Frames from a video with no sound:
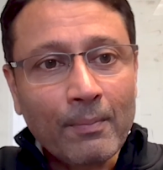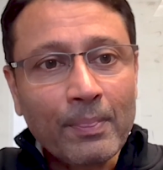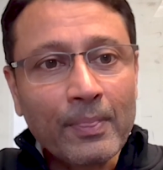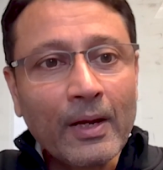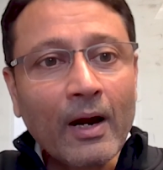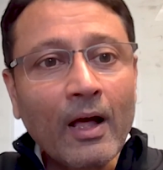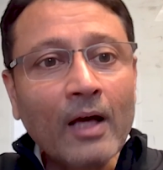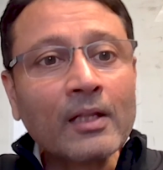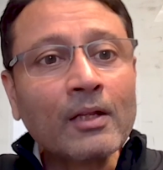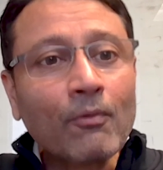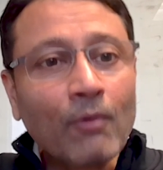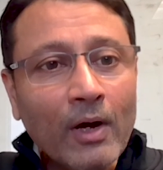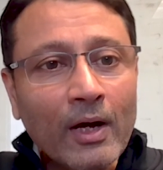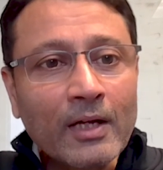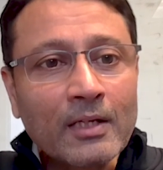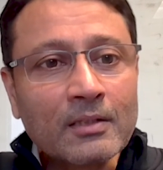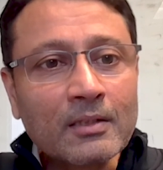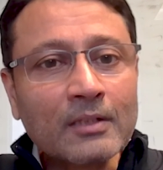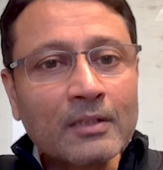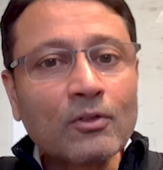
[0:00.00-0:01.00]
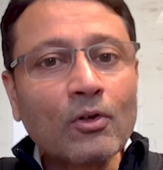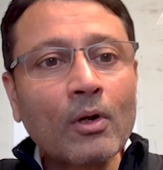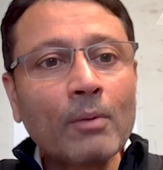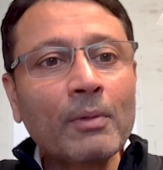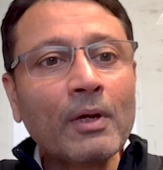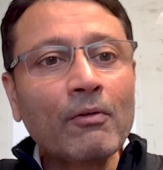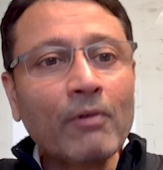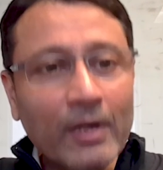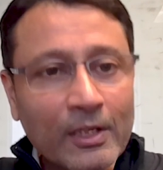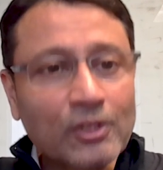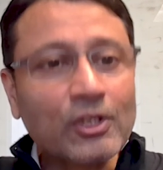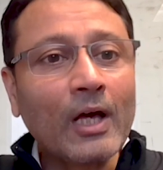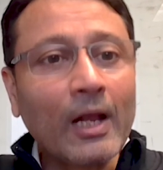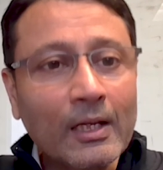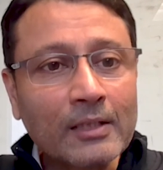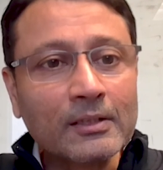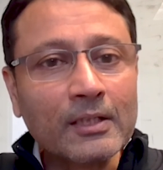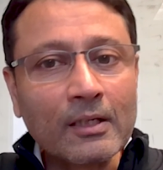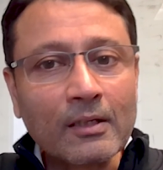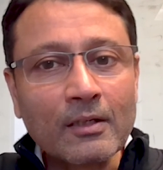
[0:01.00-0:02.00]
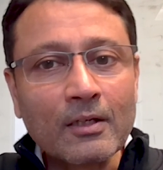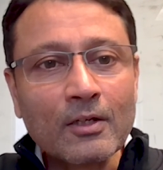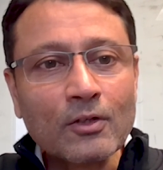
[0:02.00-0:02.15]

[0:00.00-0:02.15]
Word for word: that otherwise it's going to be very challenging.